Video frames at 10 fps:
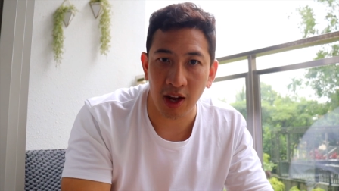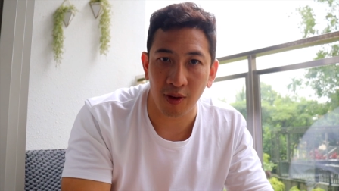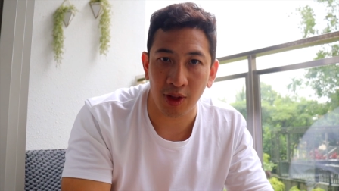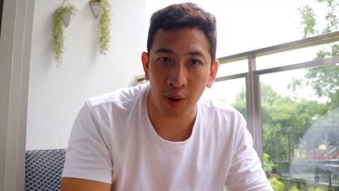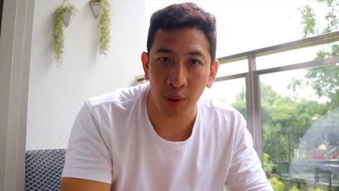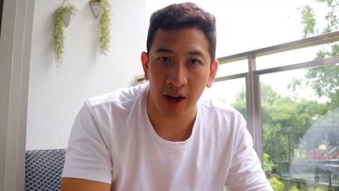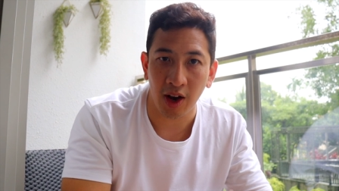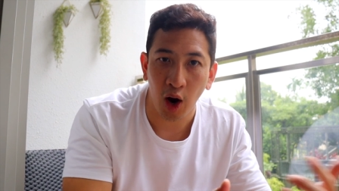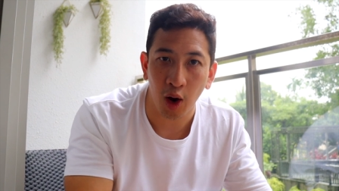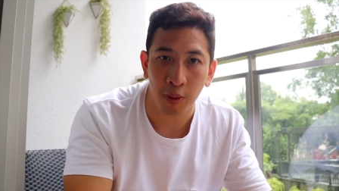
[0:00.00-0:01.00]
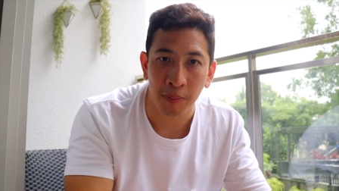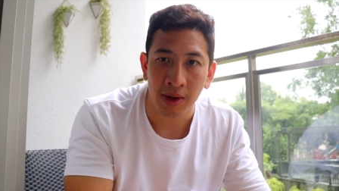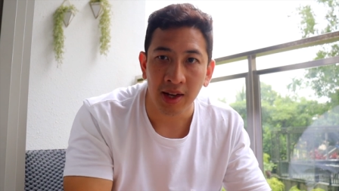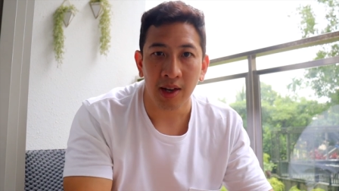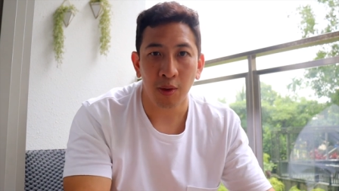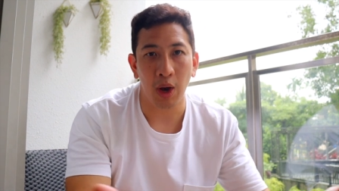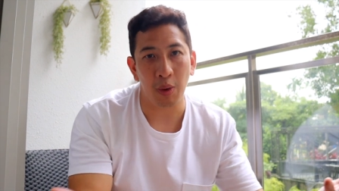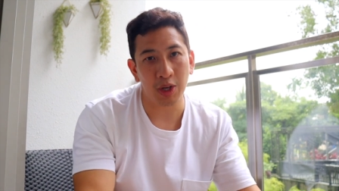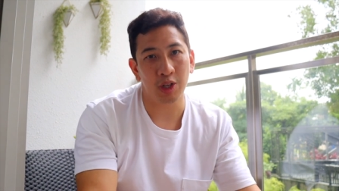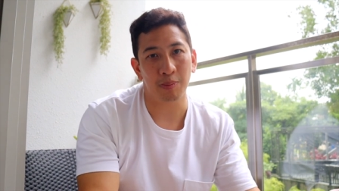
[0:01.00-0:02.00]
even though we're home where
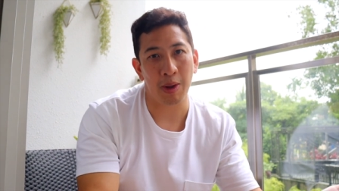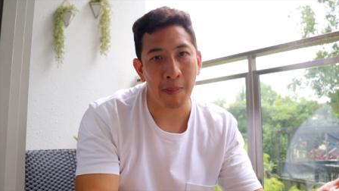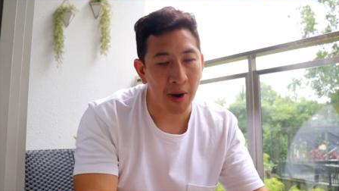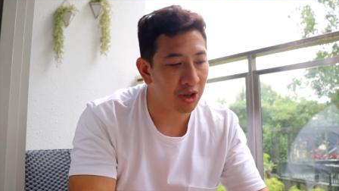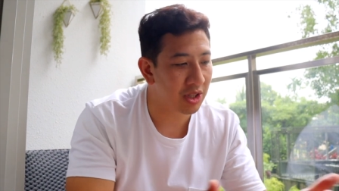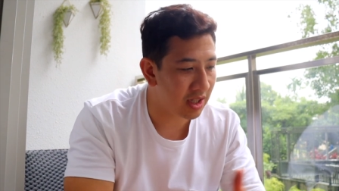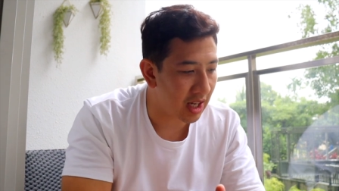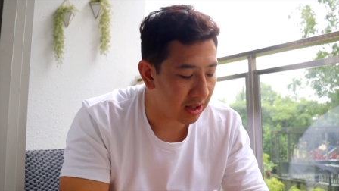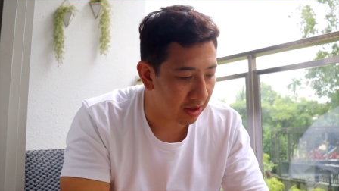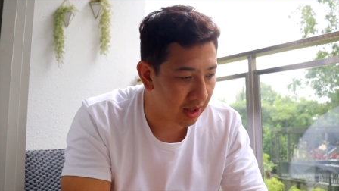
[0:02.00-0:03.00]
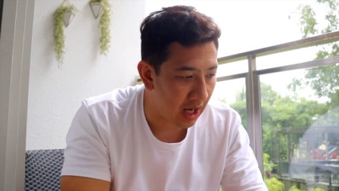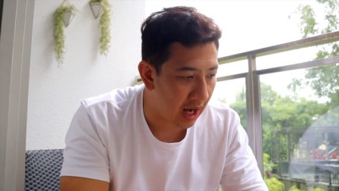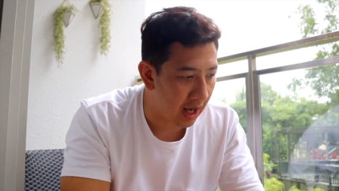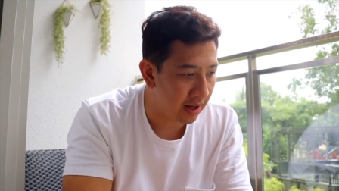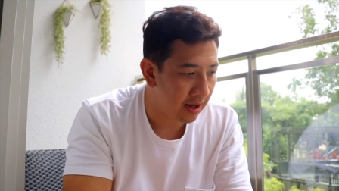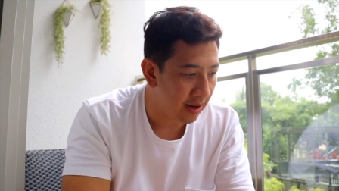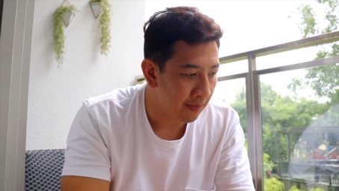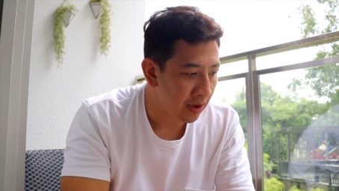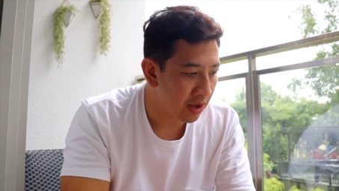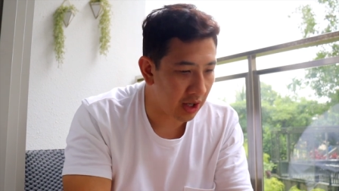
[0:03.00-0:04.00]
we should be most settled. And
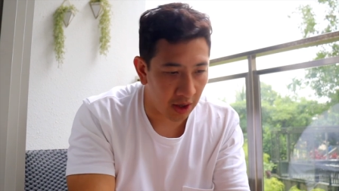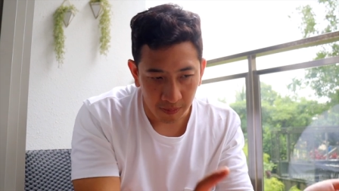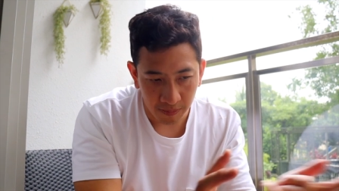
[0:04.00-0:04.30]
so,